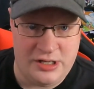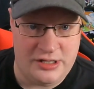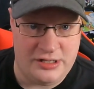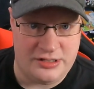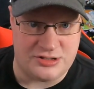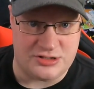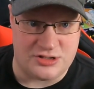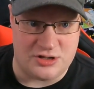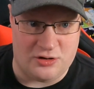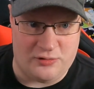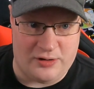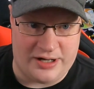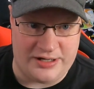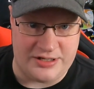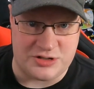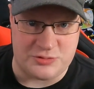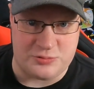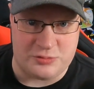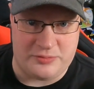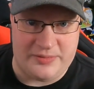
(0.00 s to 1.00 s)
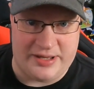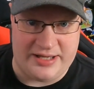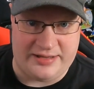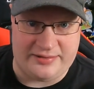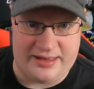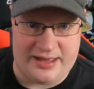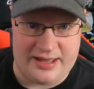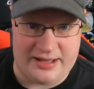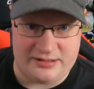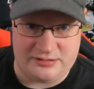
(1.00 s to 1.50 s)
So I just want to make
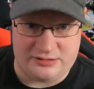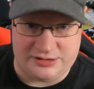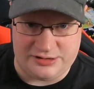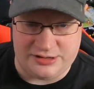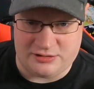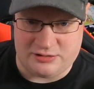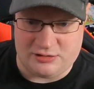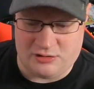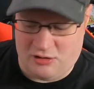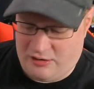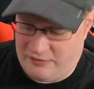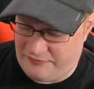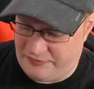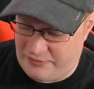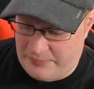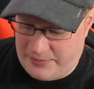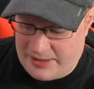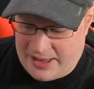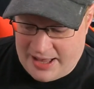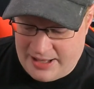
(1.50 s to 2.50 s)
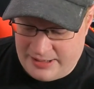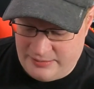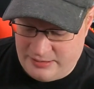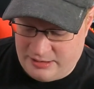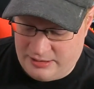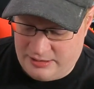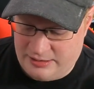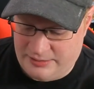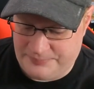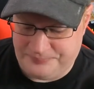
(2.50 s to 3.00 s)
that clear off the bat.
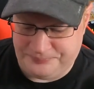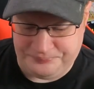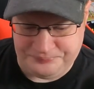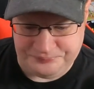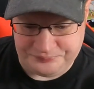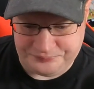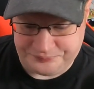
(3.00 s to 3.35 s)
Um,